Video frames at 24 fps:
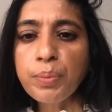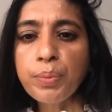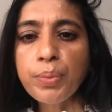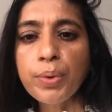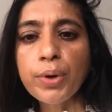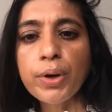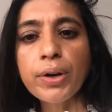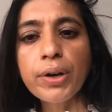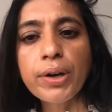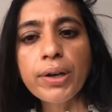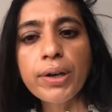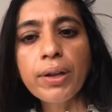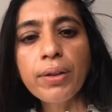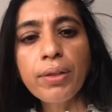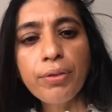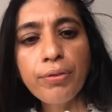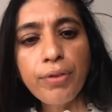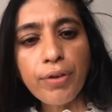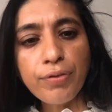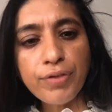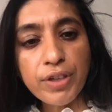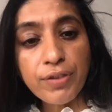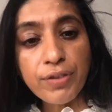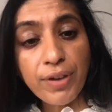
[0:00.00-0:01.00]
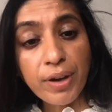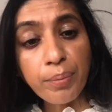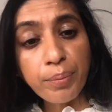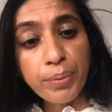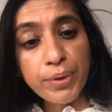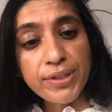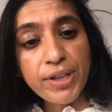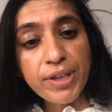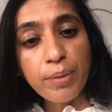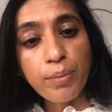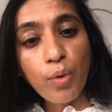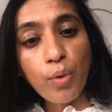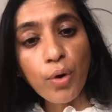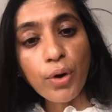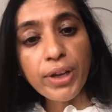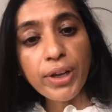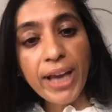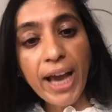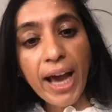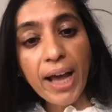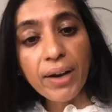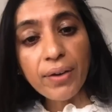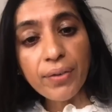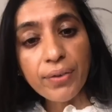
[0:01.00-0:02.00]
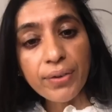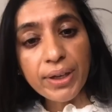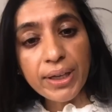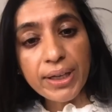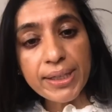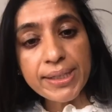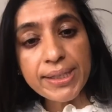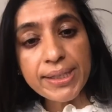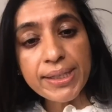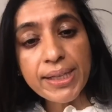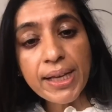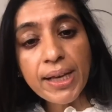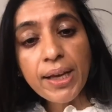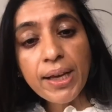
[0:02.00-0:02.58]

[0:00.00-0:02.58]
burned 51% more calories